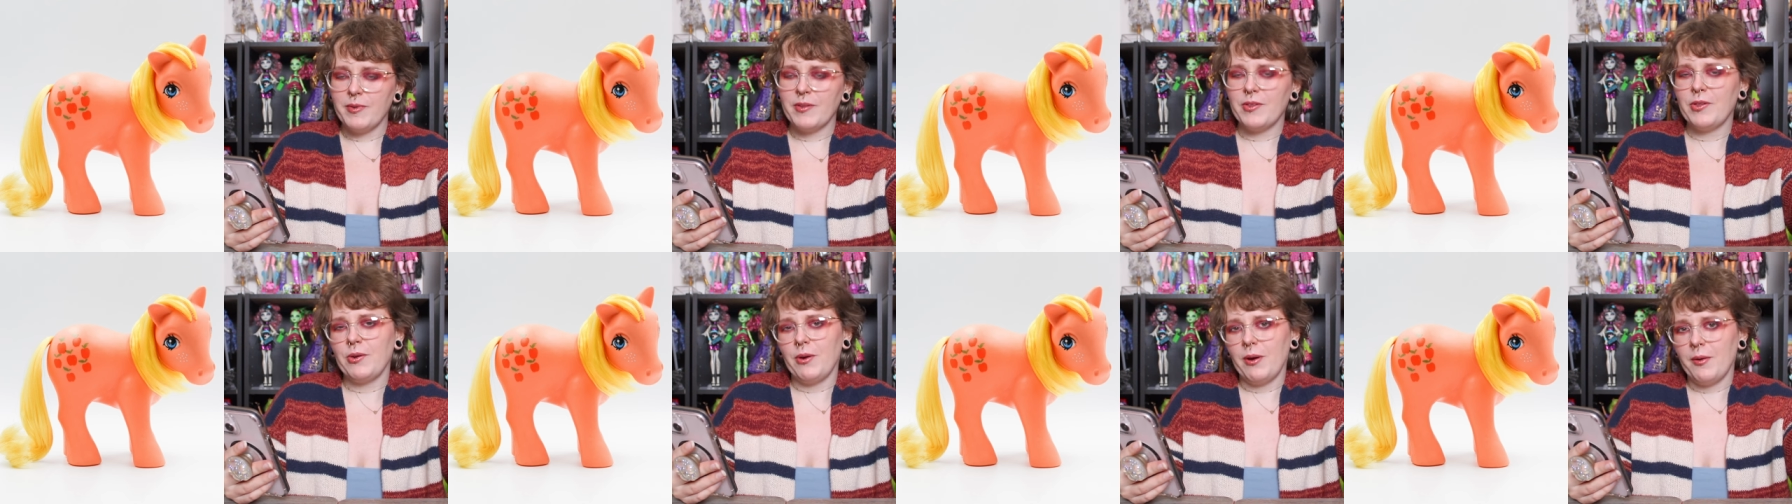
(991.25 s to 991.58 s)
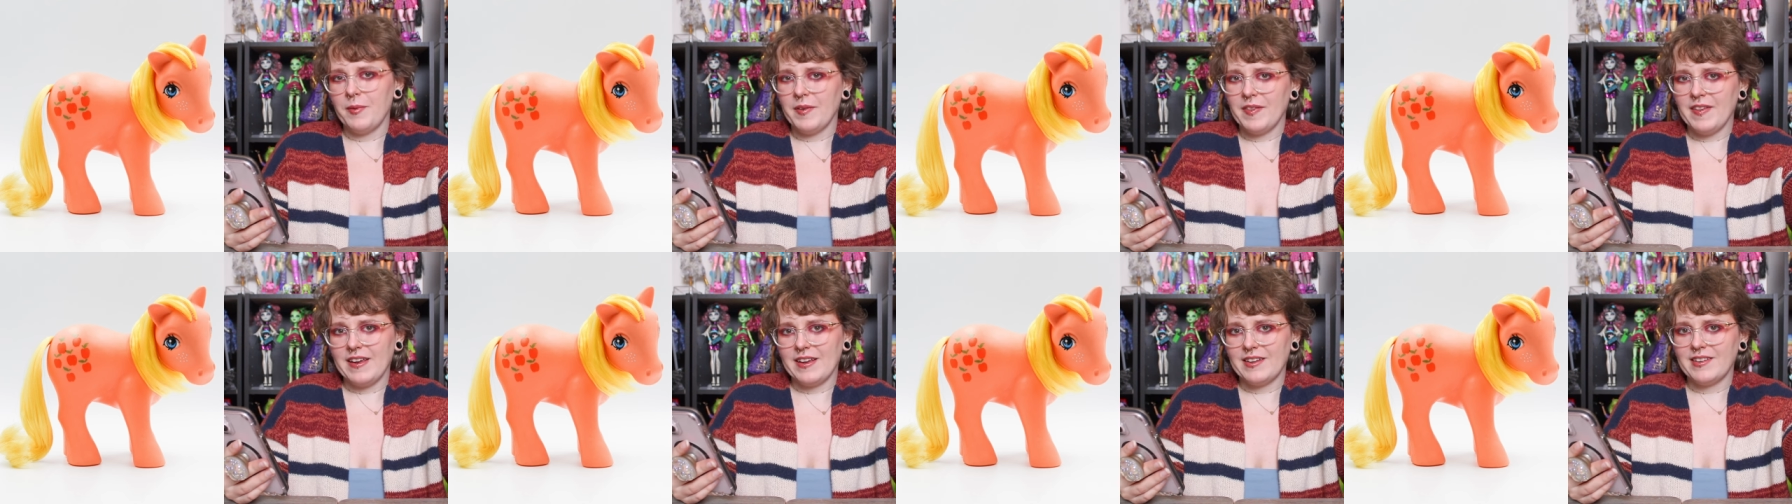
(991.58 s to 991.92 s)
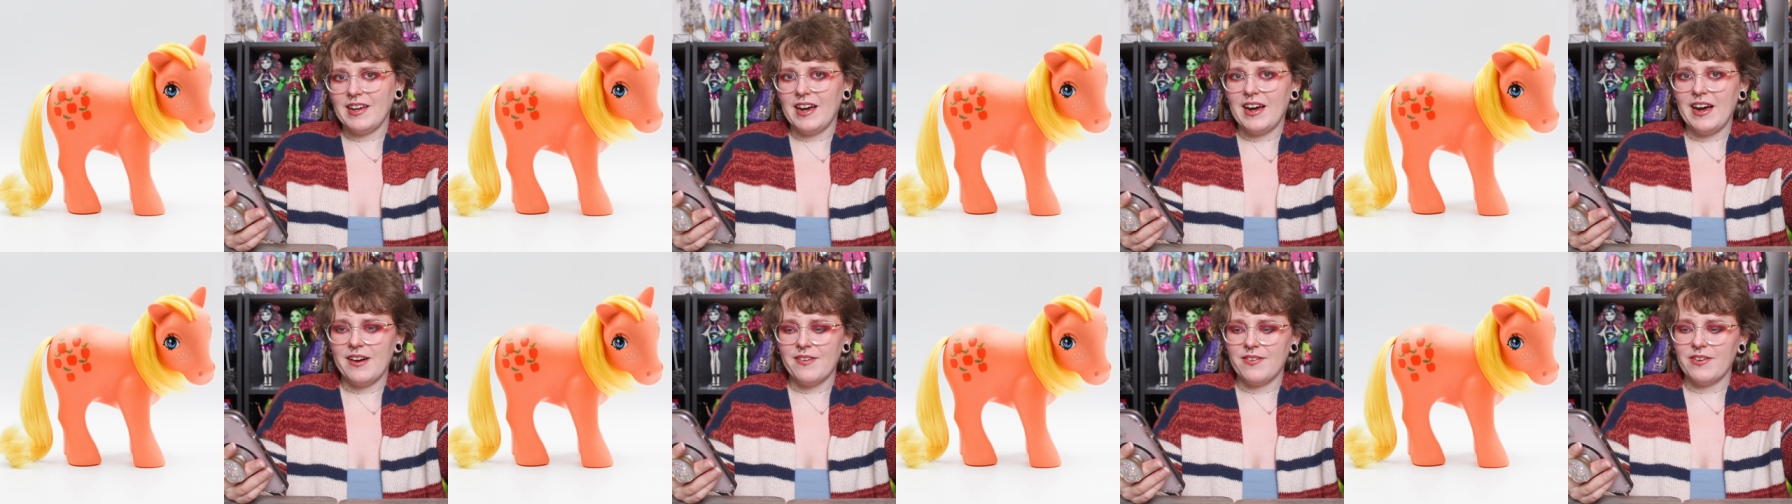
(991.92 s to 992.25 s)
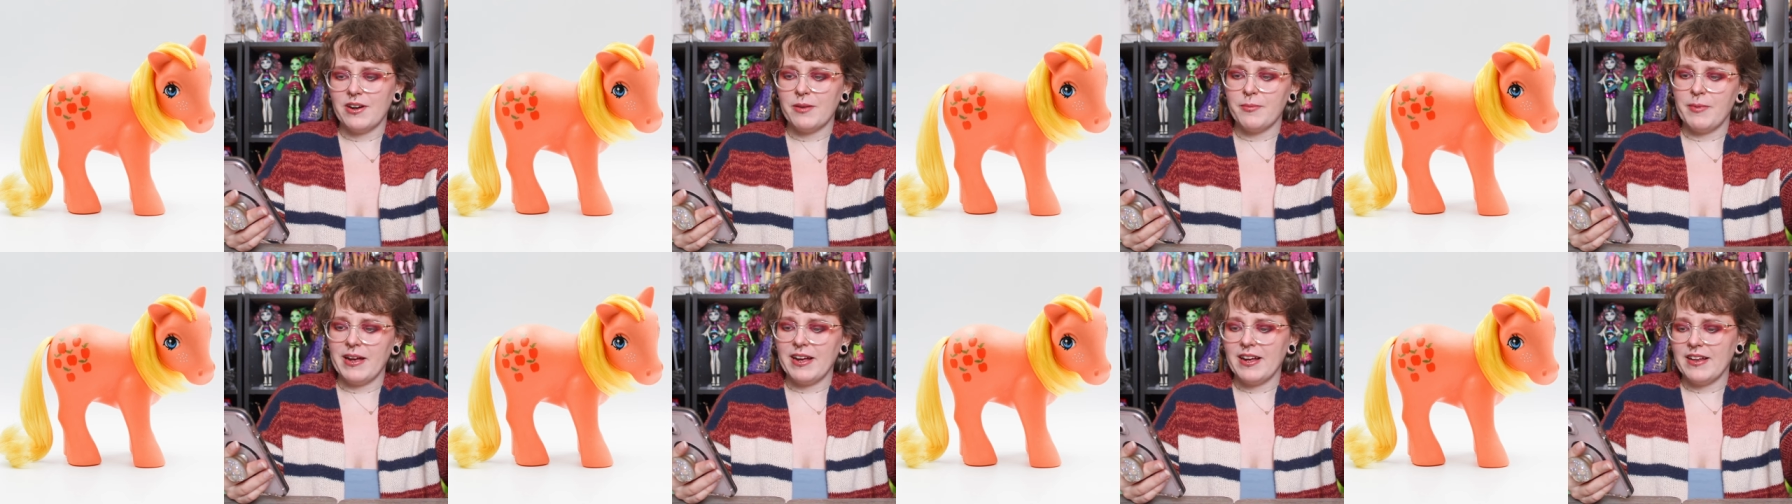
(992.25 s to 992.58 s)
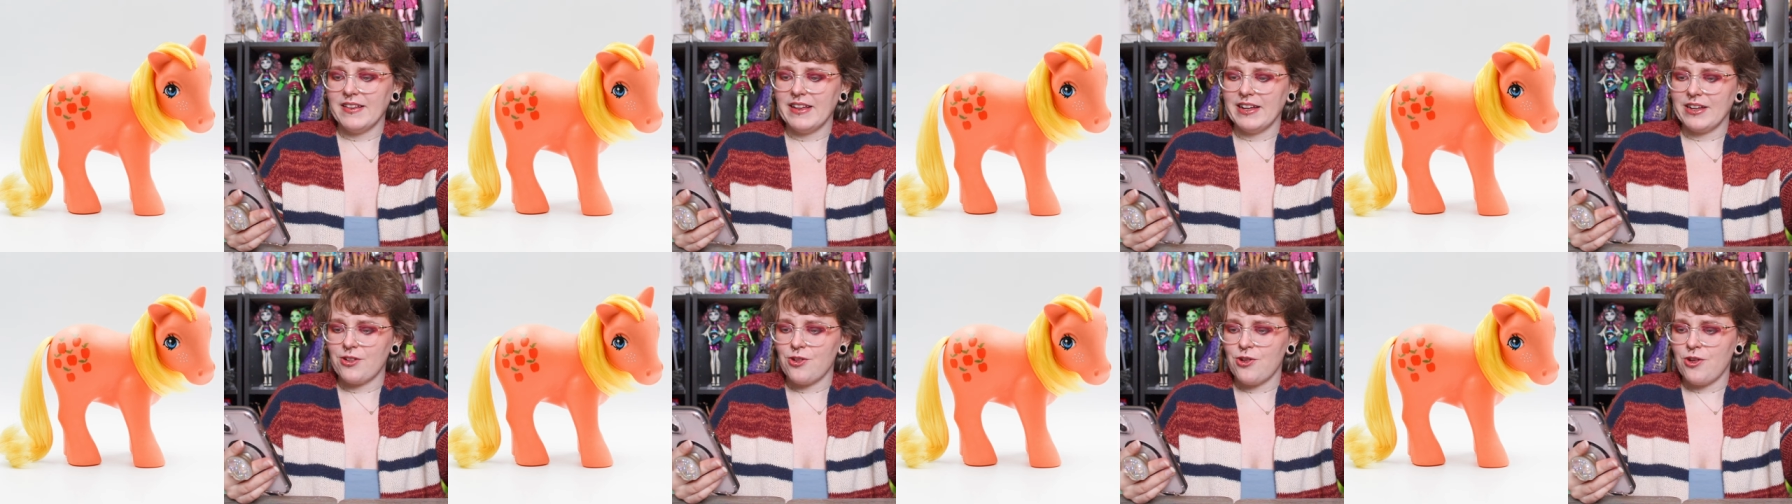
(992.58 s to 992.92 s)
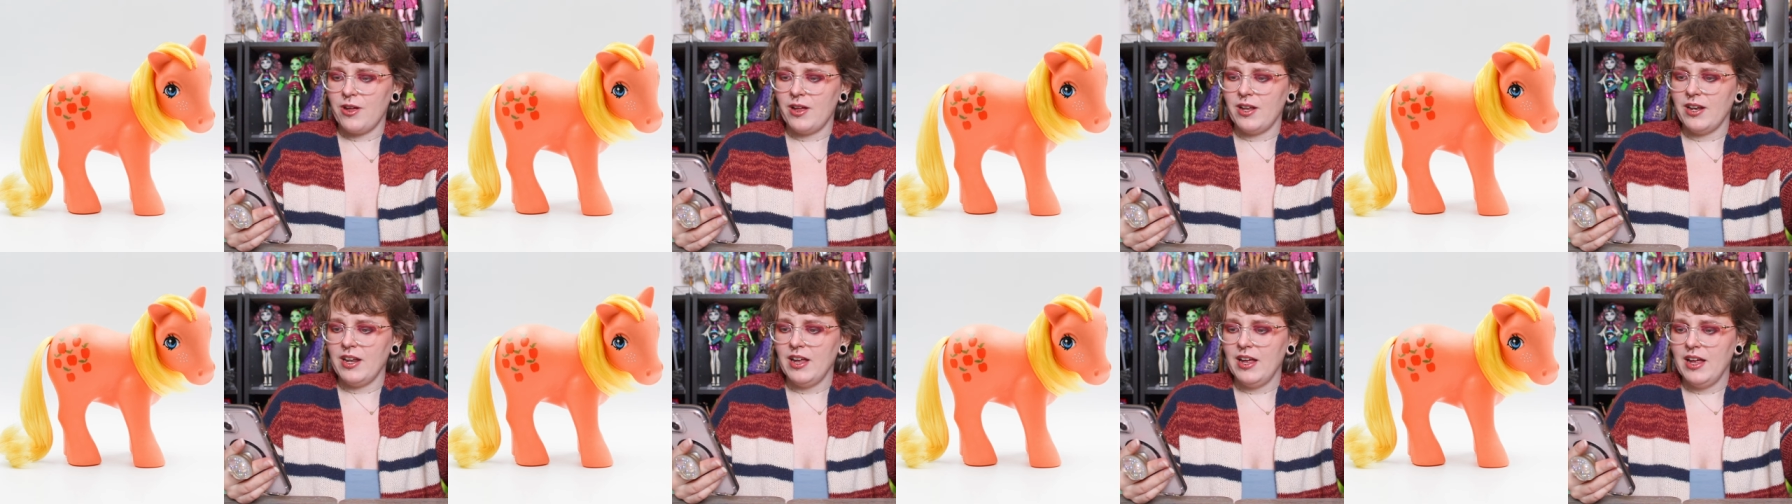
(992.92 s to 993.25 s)
and so I would like to have her in my
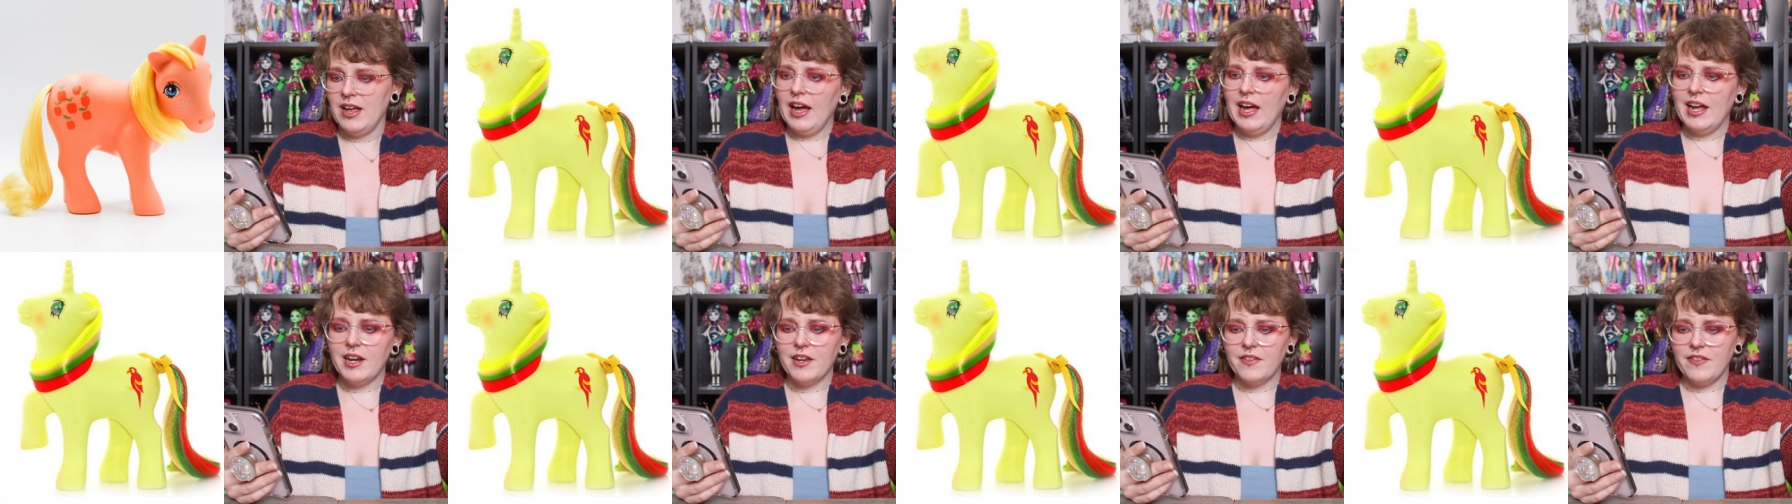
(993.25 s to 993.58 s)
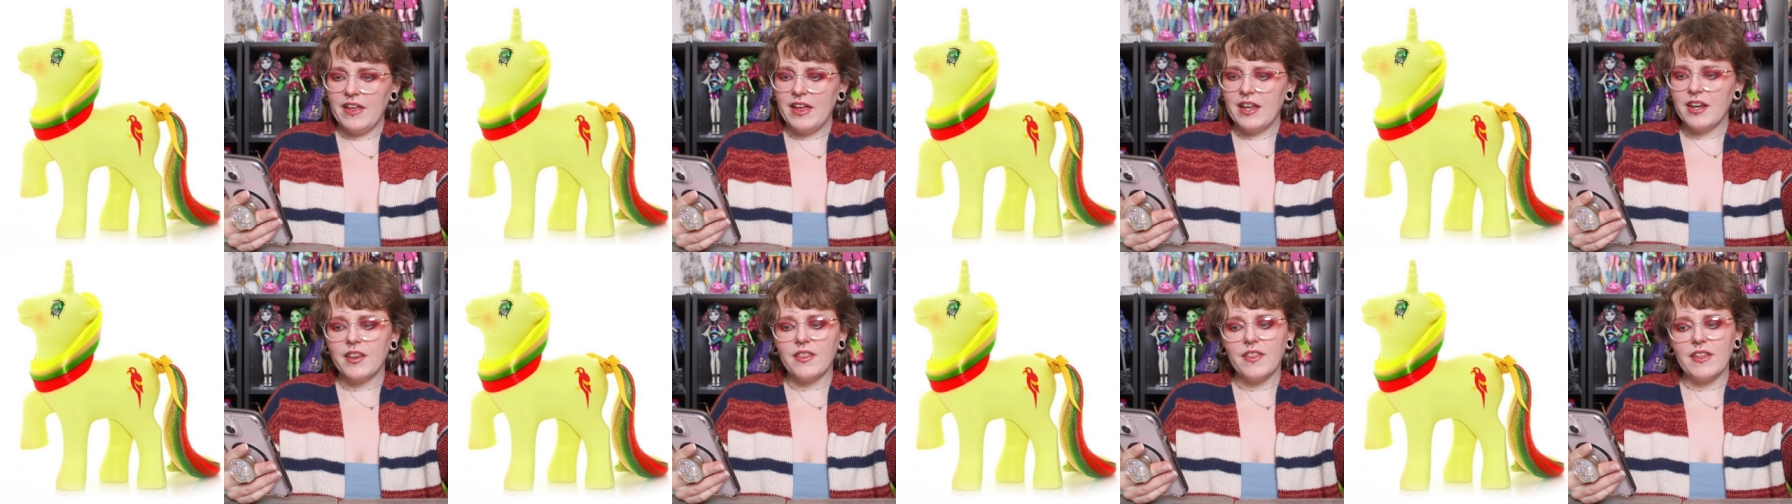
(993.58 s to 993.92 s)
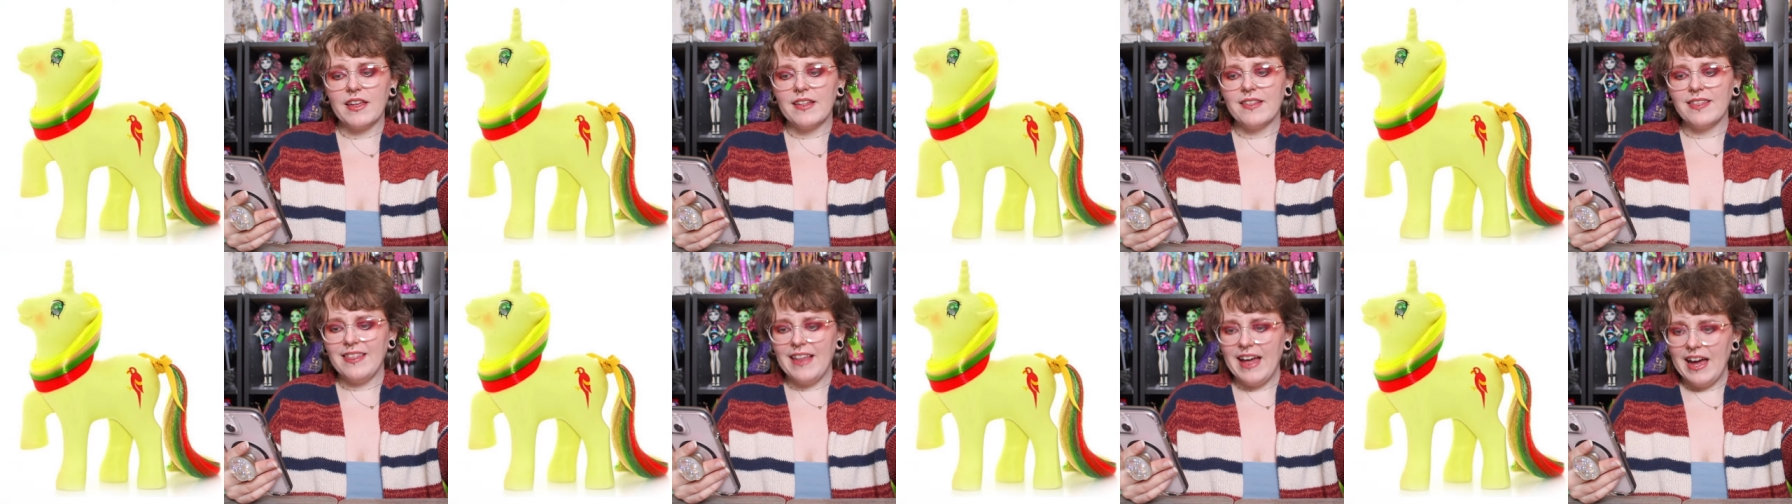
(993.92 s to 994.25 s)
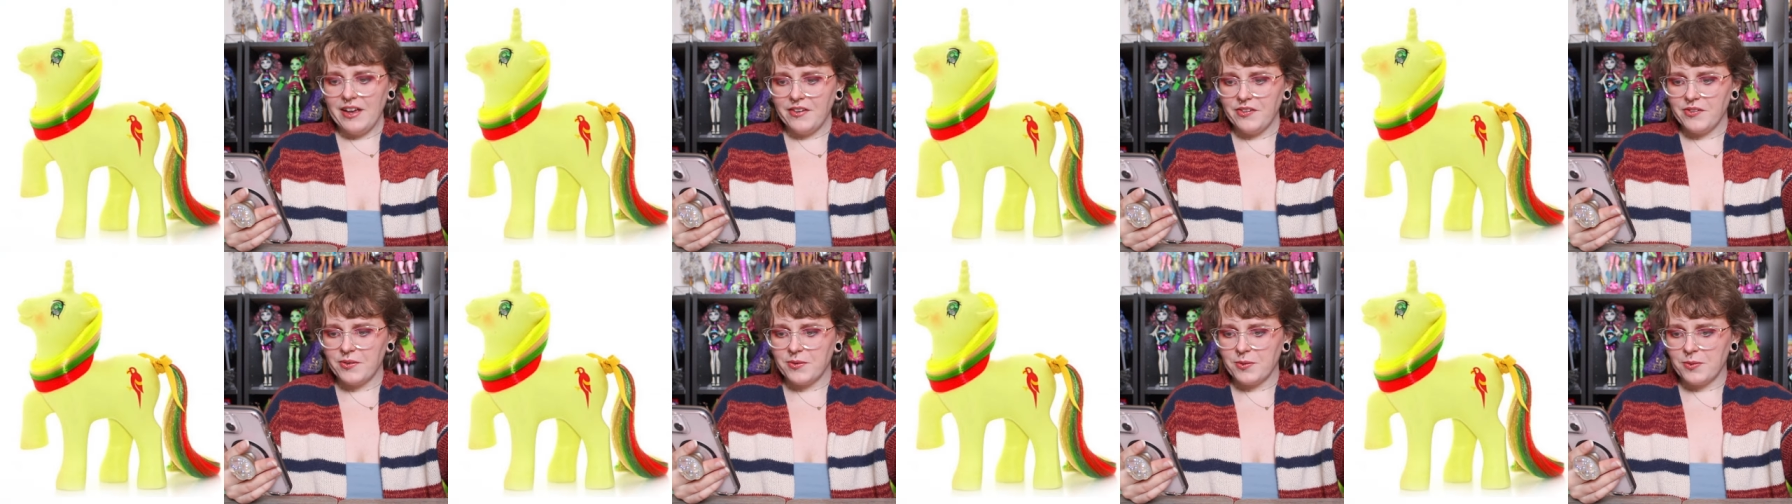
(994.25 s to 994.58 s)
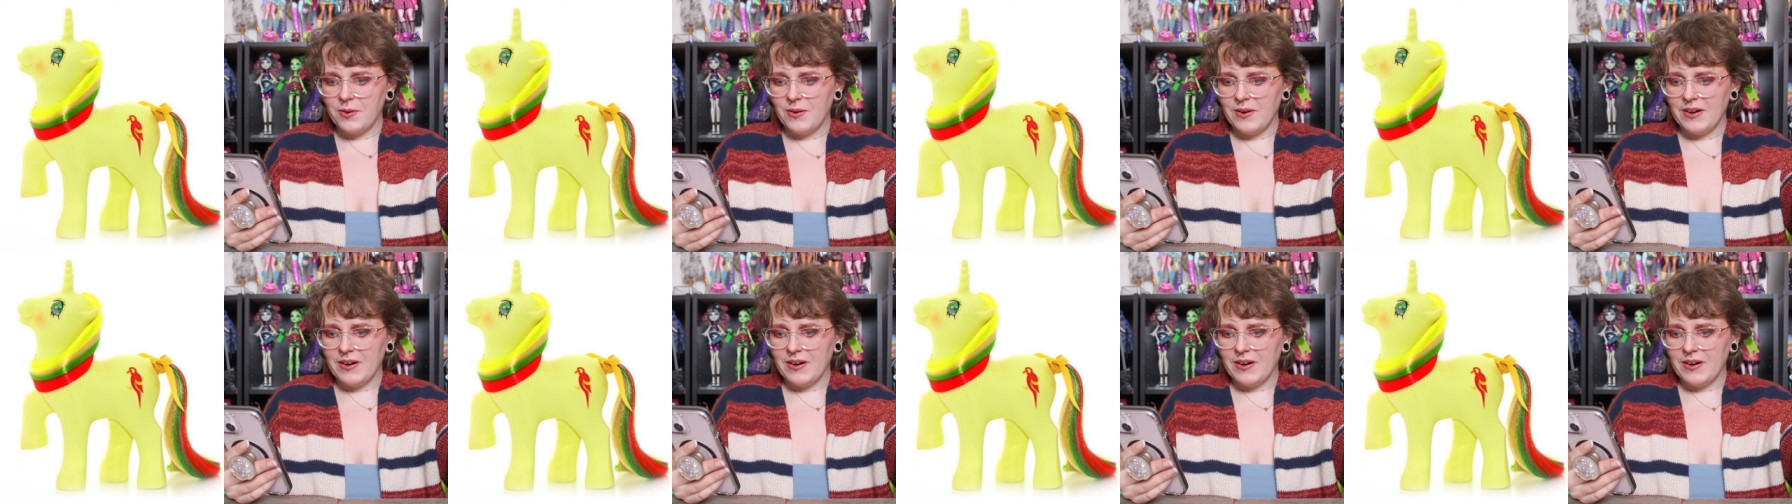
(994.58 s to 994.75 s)
collection. And then the last